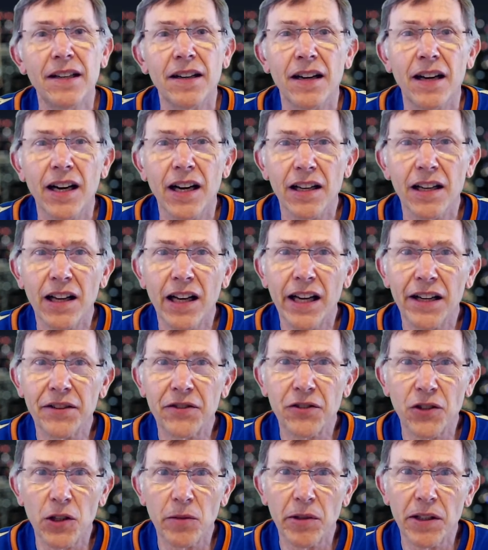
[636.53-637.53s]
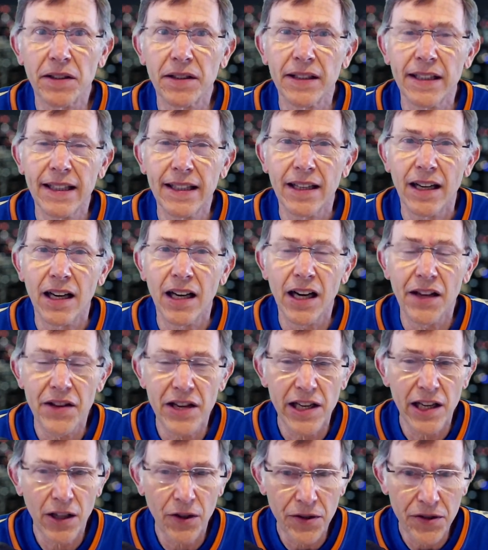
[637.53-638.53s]
online tournament on the
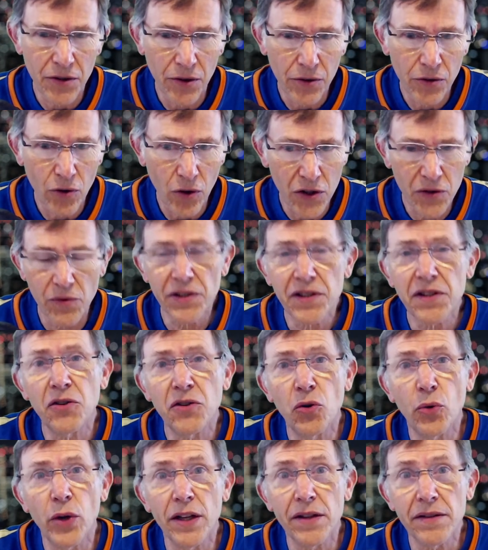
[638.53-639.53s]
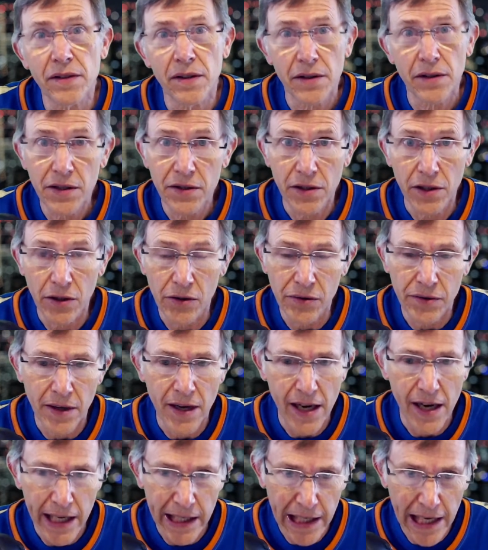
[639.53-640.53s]
Yellowstone course. We'll see who wins this year's
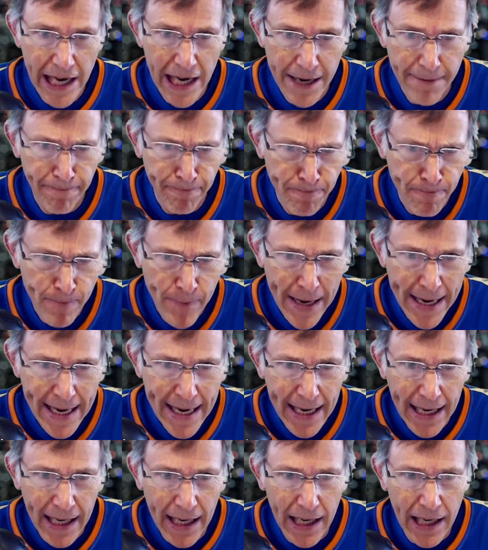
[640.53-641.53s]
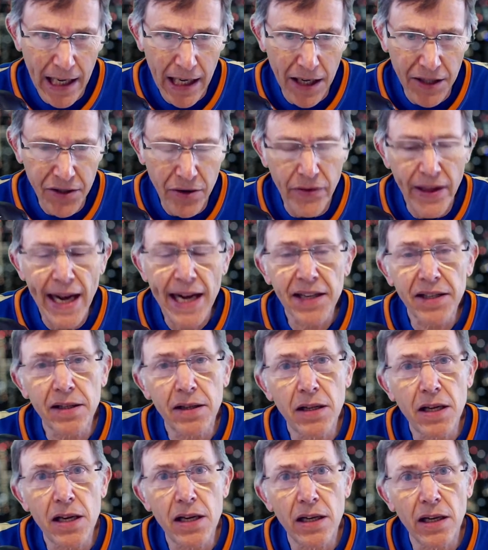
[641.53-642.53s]
online. So that's
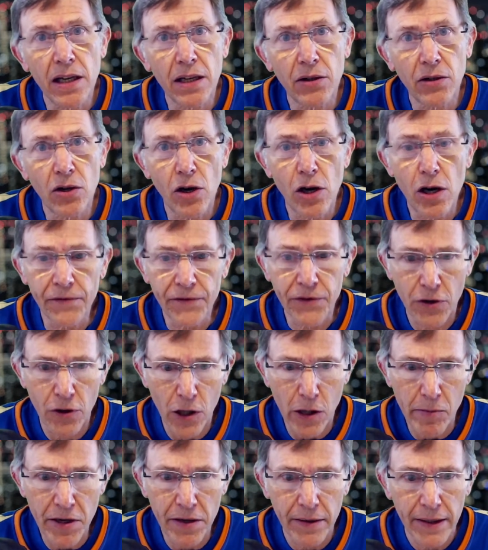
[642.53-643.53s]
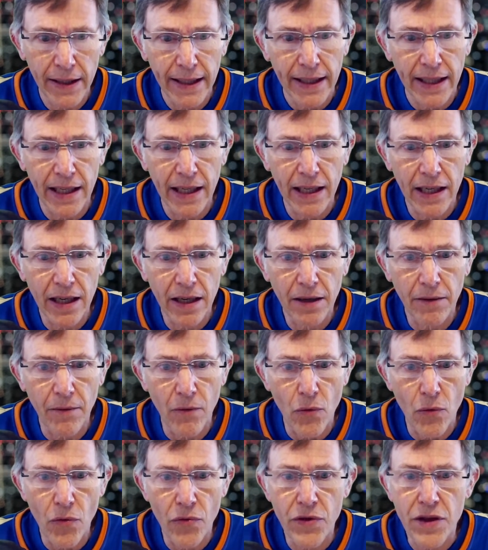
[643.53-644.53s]
the golf tournament.
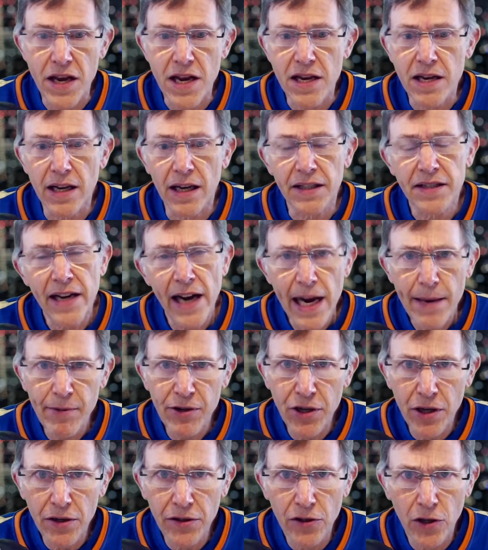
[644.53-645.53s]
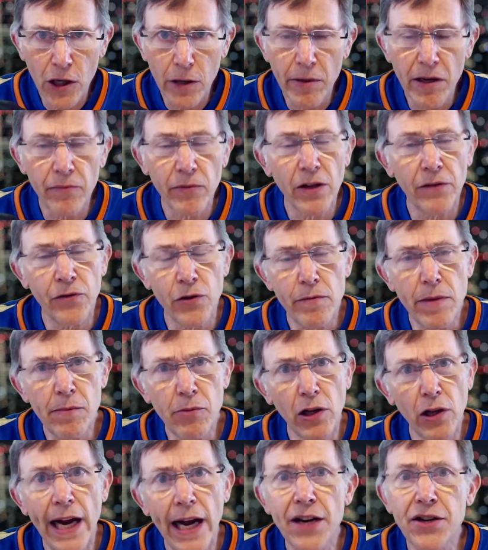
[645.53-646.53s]
The Time Machine tournament, if you
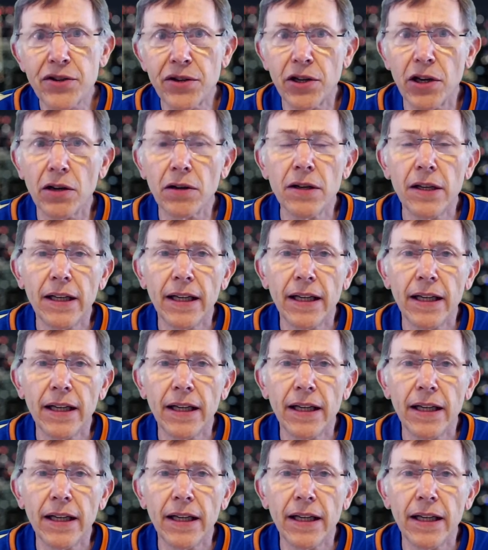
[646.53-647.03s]
remember last year,